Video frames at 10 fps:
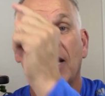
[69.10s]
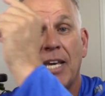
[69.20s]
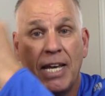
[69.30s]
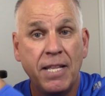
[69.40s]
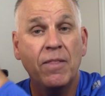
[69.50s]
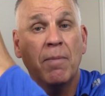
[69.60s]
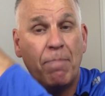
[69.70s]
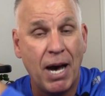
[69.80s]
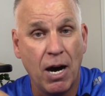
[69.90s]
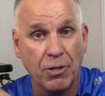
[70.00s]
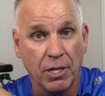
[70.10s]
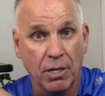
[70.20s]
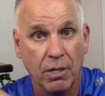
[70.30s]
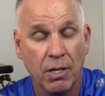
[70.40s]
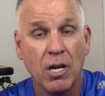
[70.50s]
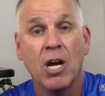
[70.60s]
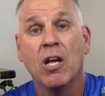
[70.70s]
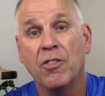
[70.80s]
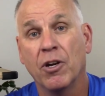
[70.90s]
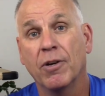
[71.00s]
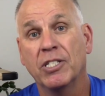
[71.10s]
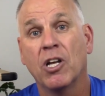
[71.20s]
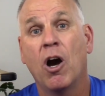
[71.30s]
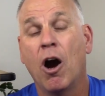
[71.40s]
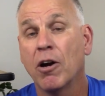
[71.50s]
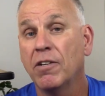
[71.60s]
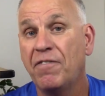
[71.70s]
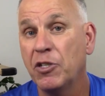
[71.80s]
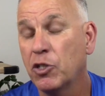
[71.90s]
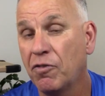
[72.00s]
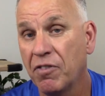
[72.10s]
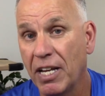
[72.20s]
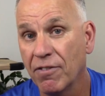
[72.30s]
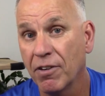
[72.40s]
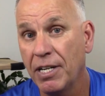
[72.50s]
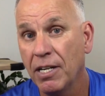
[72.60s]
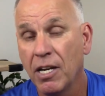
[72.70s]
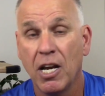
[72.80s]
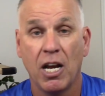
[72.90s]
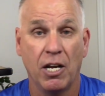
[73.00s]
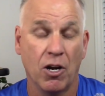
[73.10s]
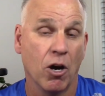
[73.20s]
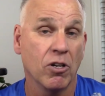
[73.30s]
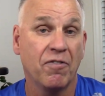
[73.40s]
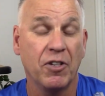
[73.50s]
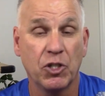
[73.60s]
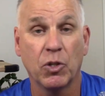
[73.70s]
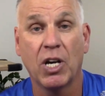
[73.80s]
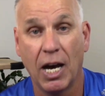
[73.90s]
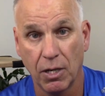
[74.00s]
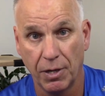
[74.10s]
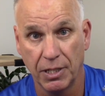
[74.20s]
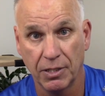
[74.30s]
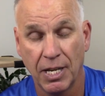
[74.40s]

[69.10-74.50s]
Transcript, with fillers: In the powder, there is artificial flavoring and artificial colorings.